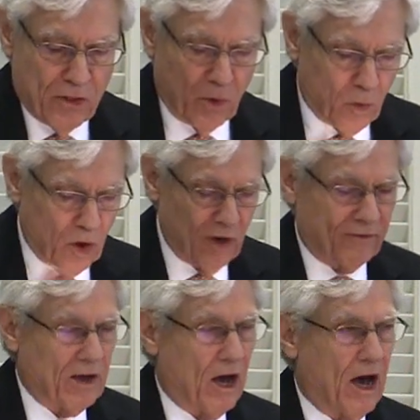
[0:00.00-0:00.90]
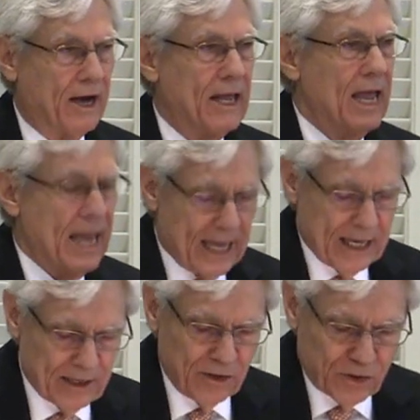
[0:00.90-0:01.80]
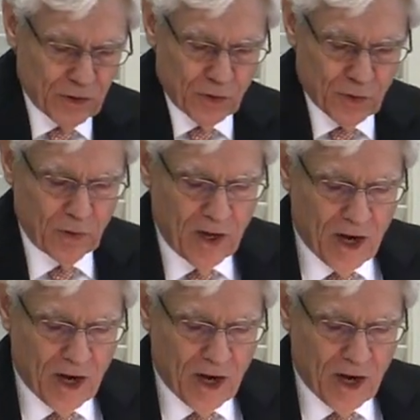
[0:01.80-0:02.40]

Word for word: the Word of God, into